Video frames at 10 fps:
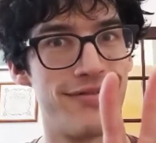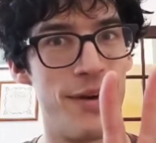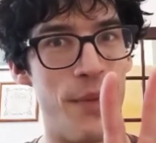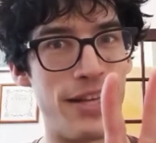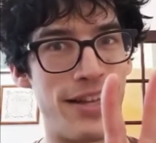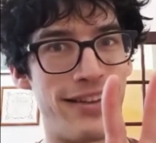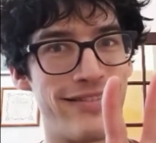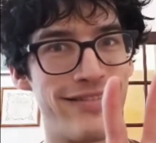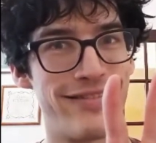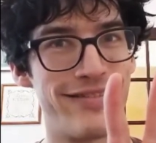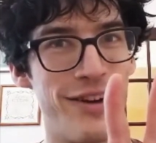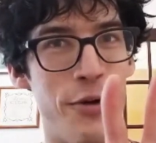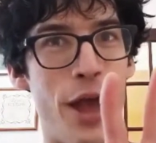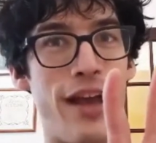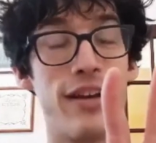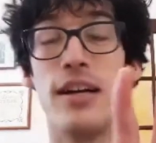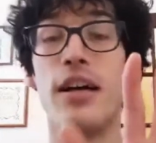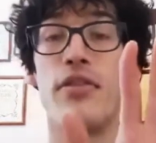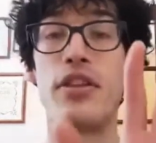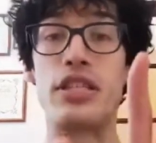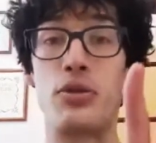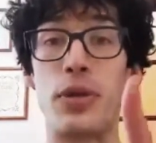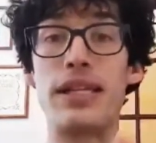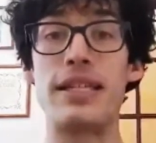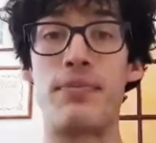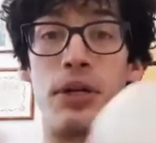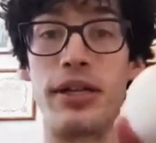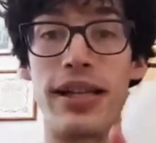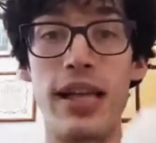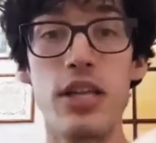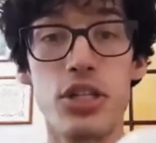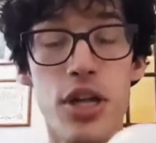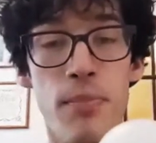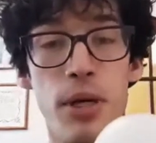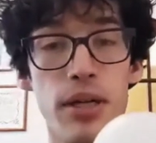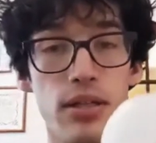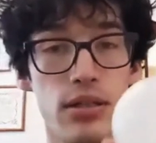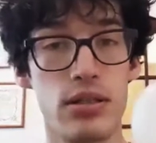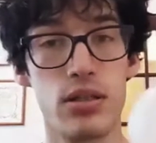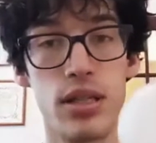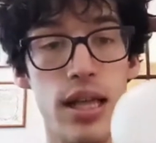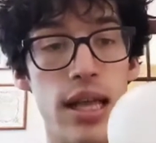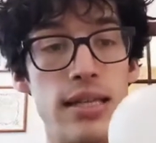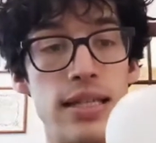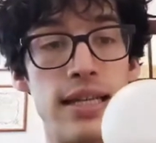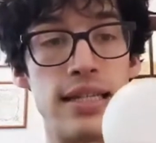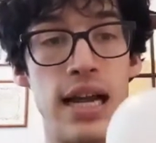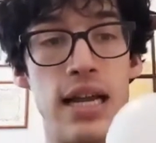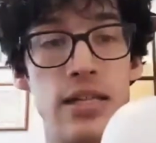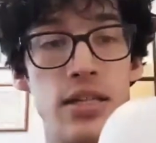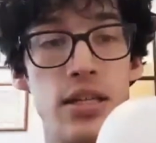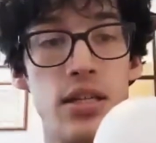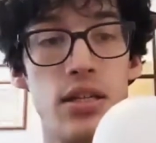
Amazing. Okay, this is really simple. Each number is assigned